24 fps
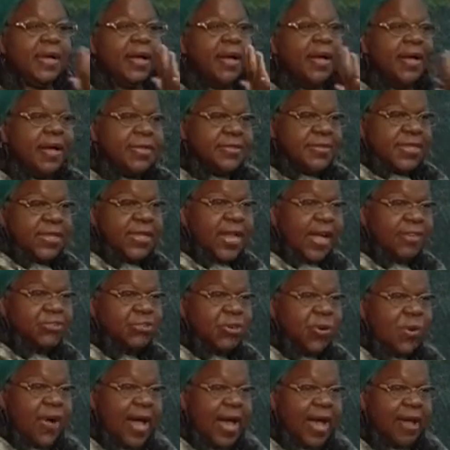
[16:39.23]

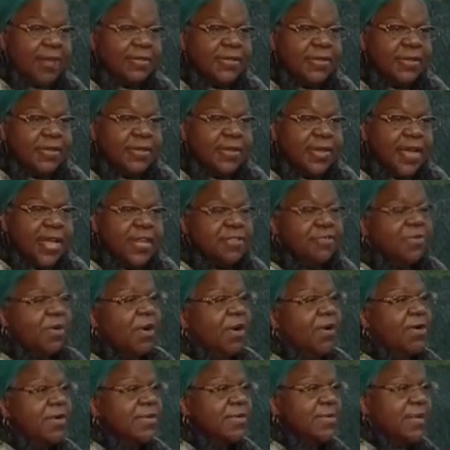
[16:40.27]
ontological outlook as
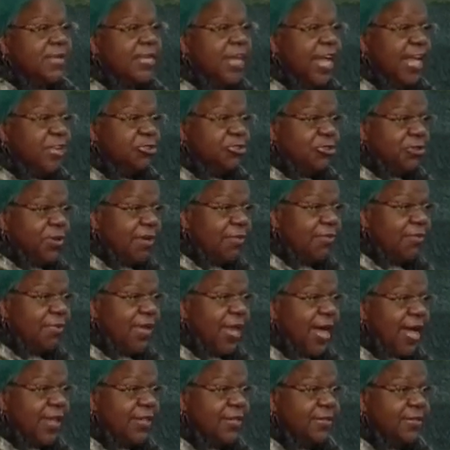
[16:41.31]
far as the nature of
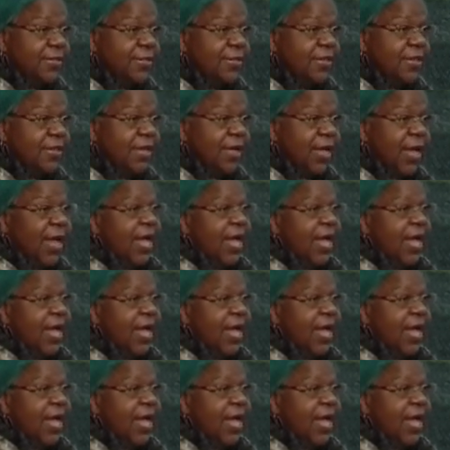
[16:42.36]
reality,